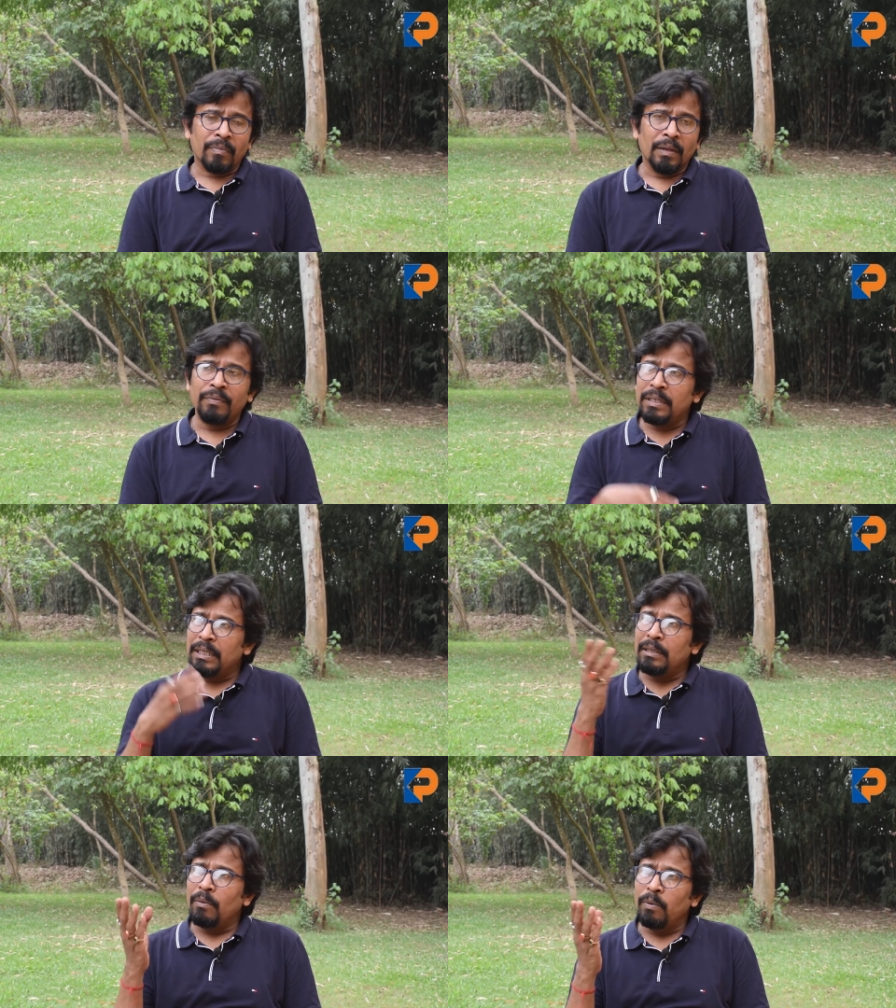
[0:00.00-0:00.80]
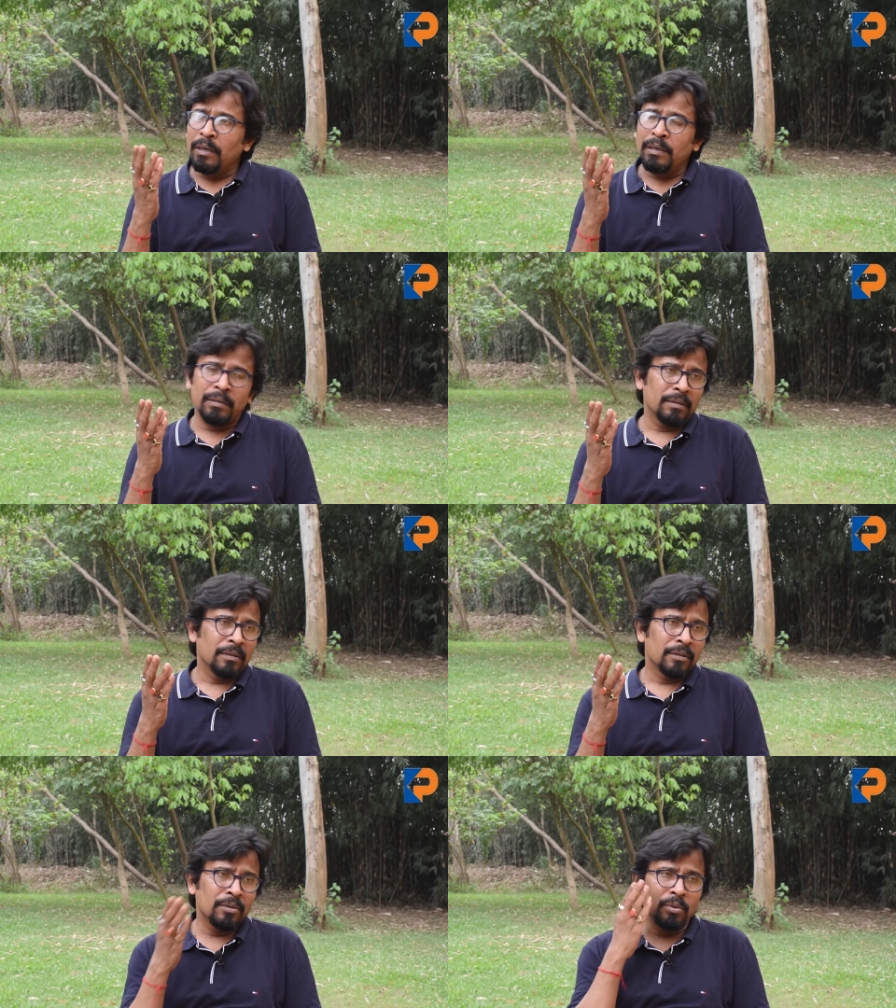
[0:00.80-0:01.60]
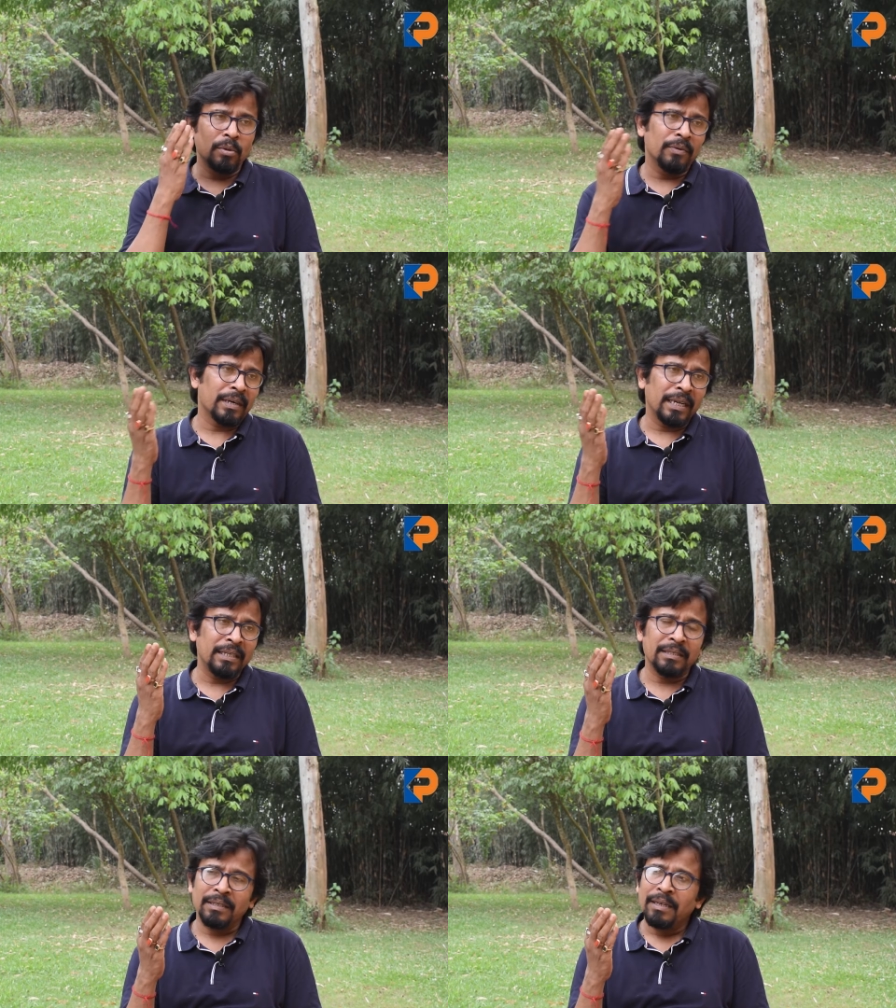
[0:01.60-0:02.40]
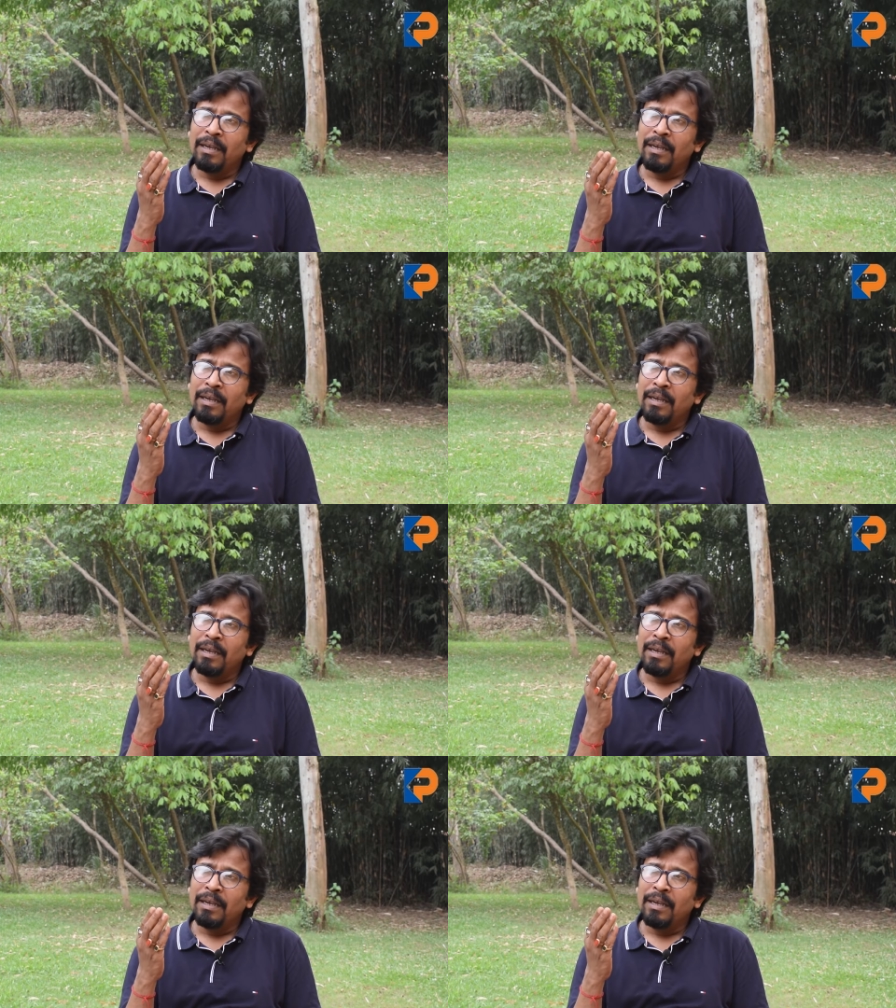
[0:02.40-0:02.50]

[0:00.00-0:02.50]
we see the world through our eyes